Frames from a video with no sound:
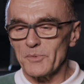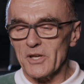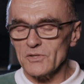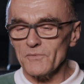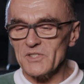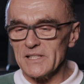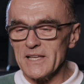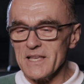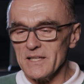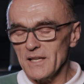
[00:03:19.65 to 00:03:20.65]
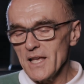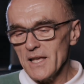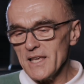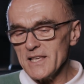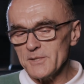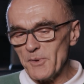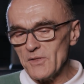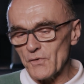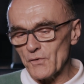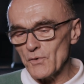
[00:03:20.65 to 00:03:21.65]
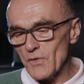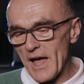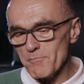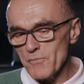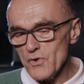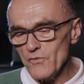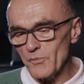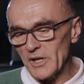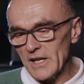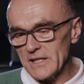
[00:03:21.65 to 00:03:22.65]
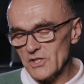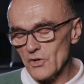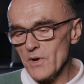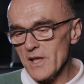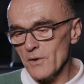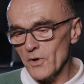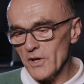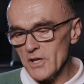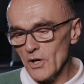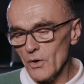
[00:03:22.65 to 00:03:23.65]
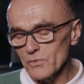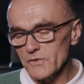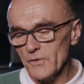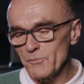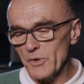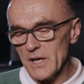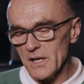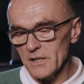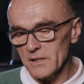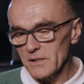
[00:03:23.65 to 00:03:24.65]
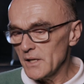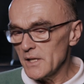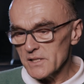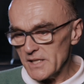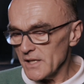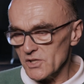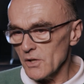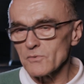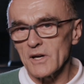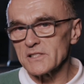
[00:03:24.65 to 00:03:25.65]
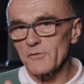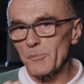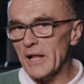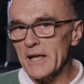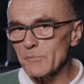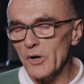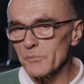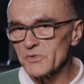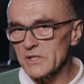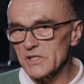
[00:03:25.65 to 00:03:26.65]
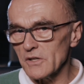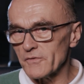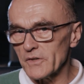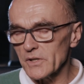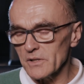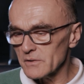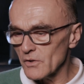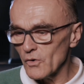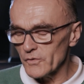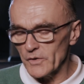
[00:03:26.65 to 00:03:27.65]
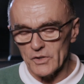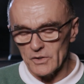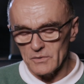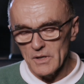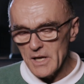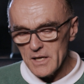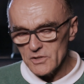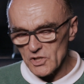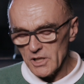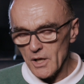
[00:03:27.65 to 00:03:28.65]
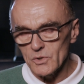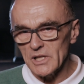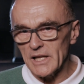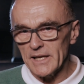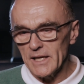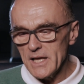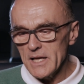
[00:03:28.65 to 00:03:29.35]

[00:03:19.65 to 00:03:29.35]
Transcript: Because obviously, he's been through that movement in his career where he goes from being a singer-songwriter playing pubs in Suffolk and Norfolk and just locally,